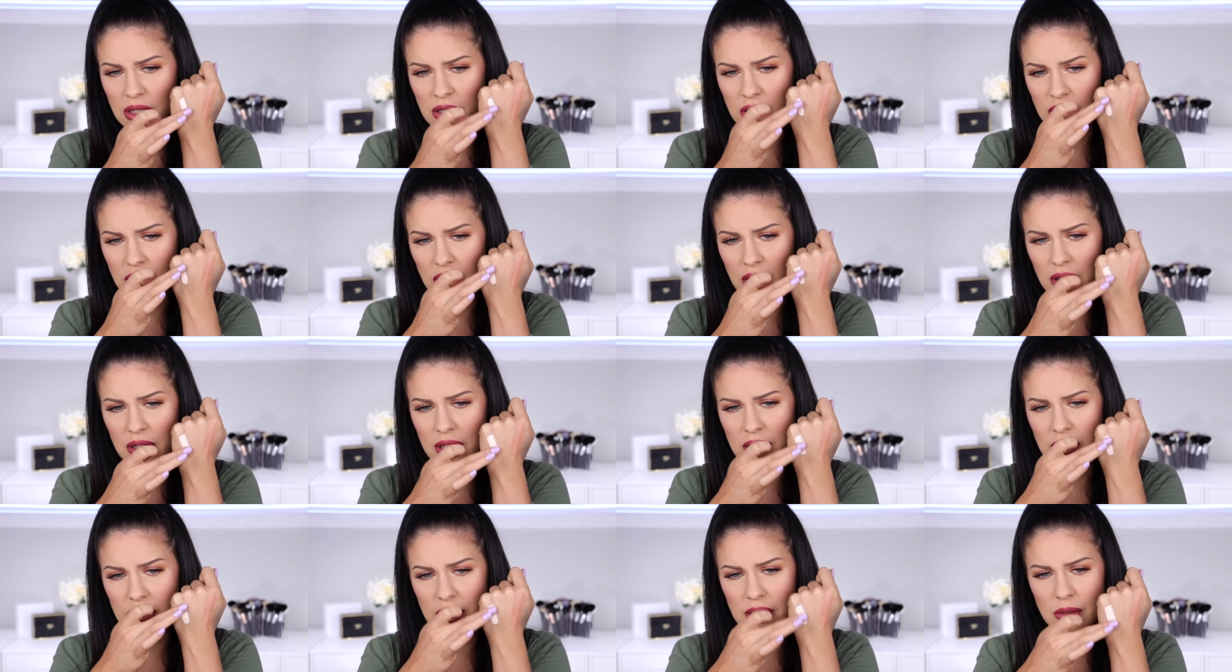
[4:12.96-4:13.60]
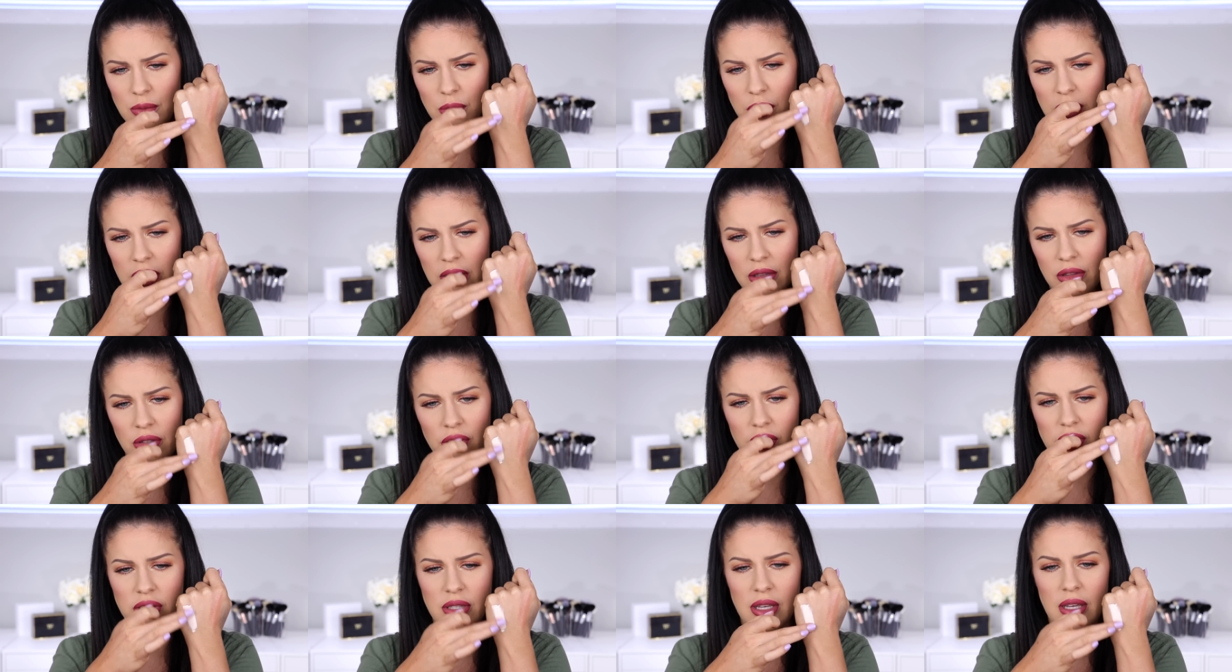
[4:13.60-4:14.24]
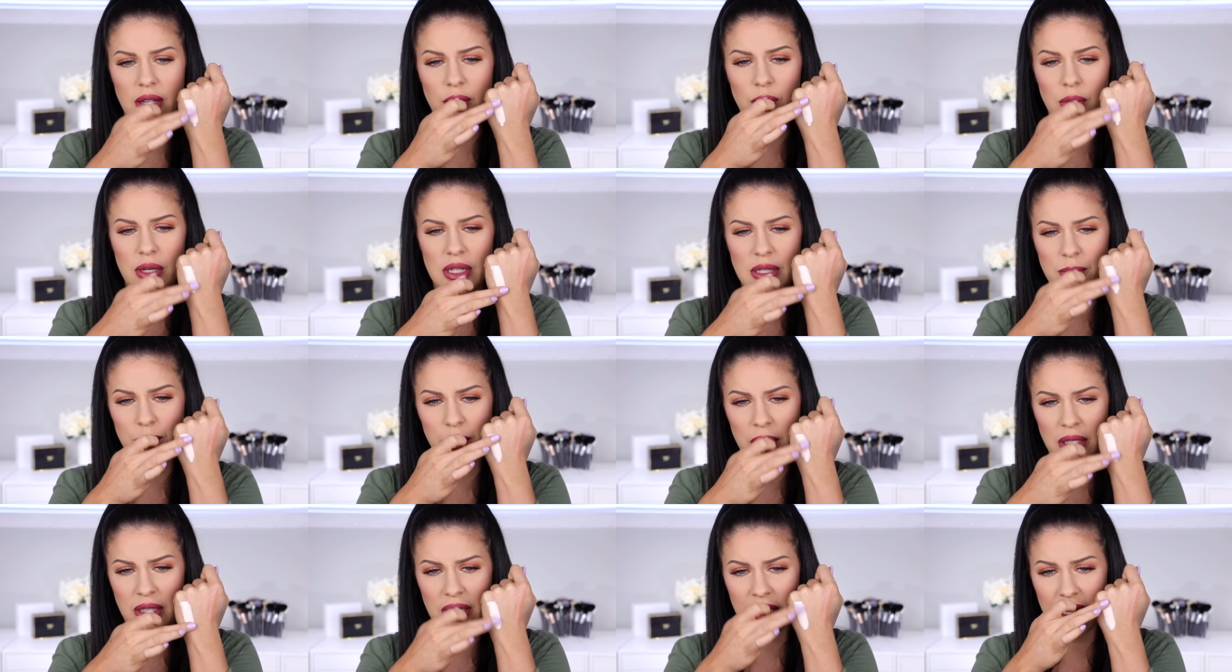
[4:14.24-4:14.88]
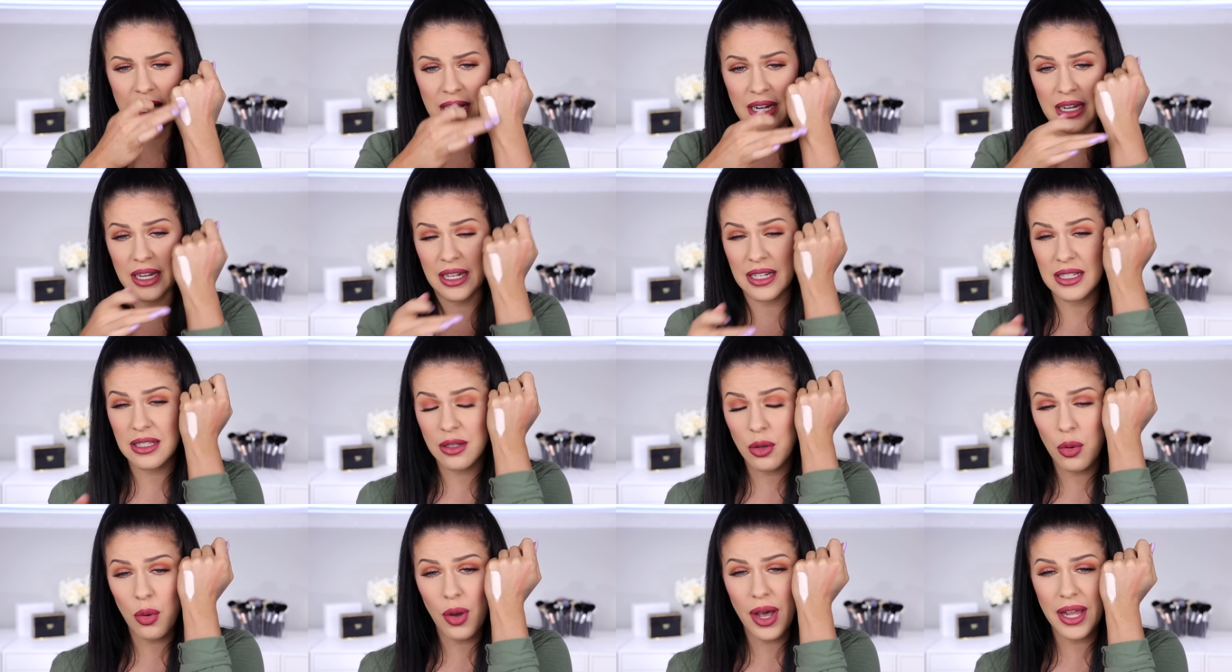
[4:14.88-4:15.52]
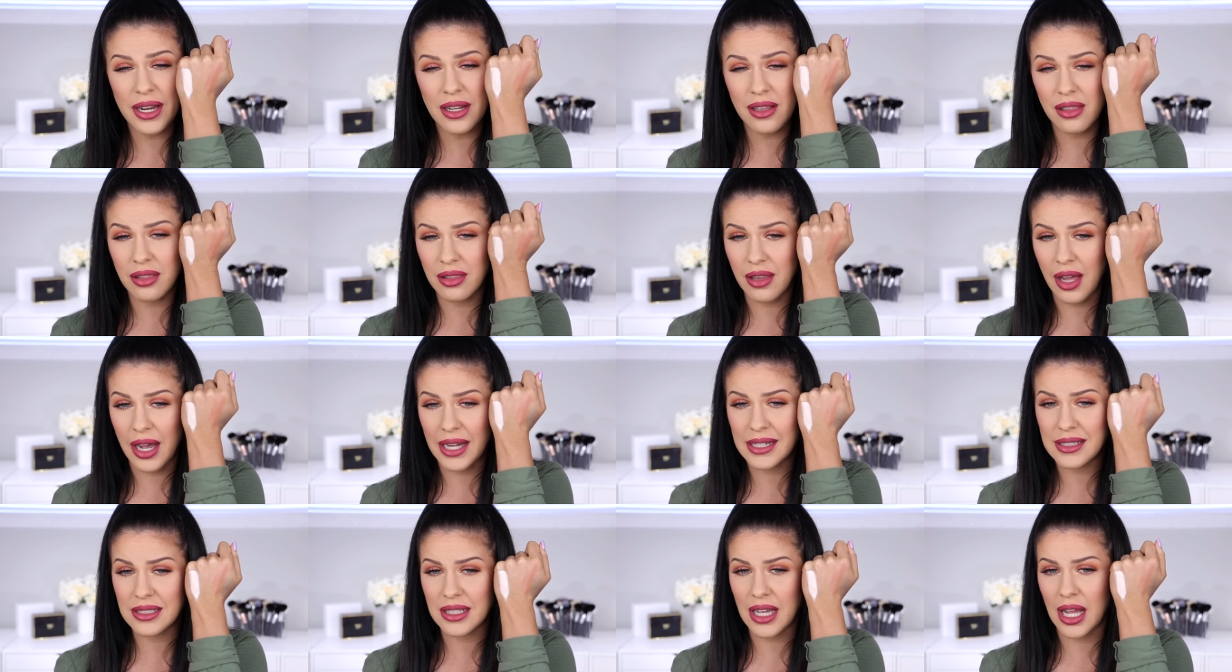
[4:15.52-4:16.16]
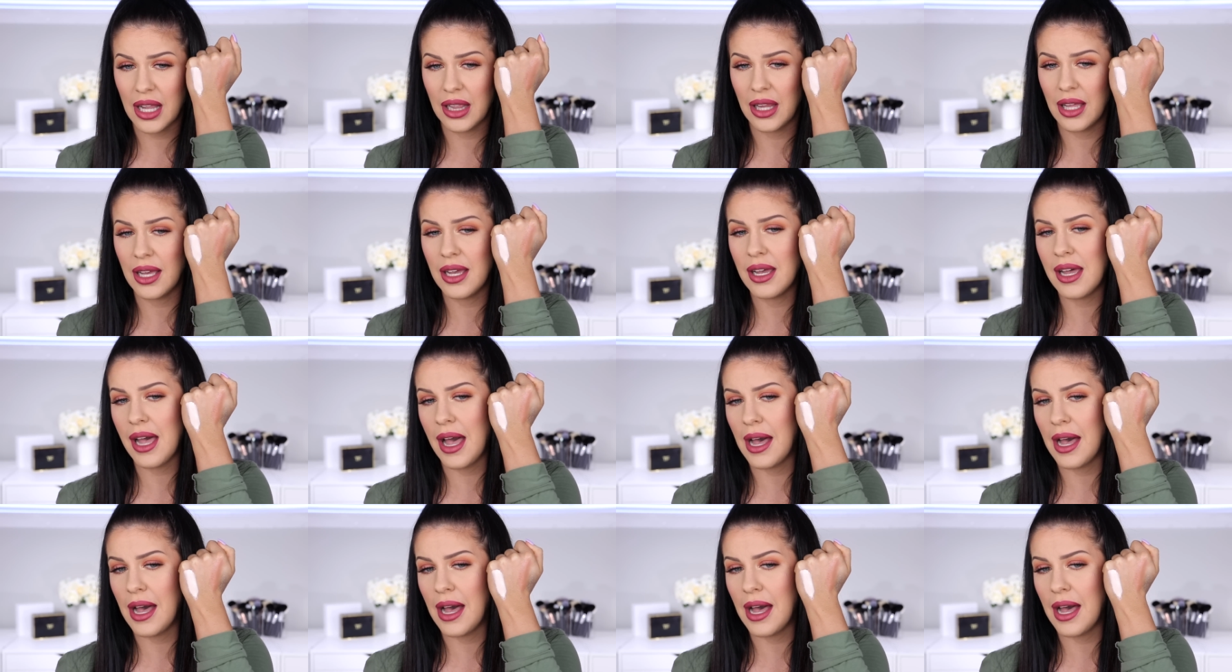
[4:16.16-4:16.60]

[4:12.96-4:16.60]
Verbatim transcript: So this is what it looks like when it's blended out. It is quite a light color.